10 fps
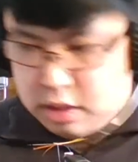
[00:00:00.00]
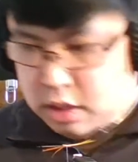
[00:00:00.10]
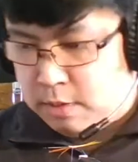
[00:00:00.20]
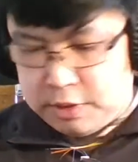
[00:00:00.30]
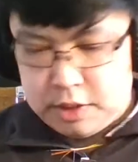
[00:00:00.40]

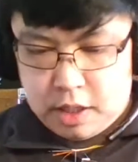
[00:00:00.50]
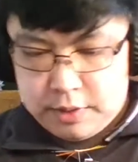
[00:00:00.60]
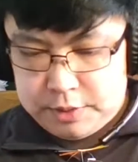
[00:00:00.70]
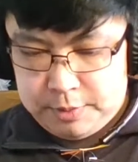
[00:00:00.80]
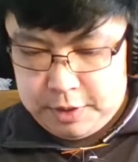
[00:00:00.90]
Almost
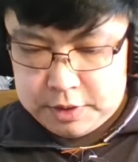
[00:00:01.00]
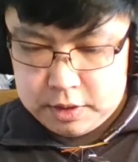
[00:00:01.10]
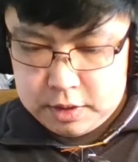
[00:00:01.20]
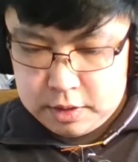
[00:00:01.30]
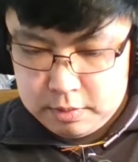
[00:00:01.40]
always
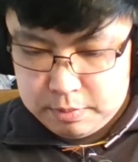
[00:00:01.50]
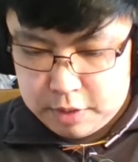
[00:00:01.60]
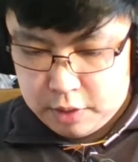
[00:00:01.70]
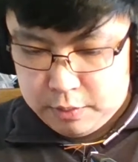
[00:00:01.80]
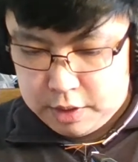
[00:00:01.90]
means
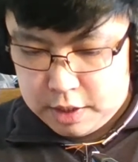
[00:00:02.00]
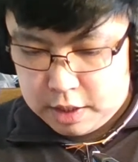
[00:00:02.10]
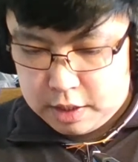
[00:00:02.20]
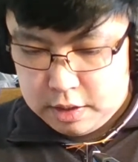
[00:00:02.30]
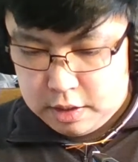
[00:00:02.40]
barred wood duck.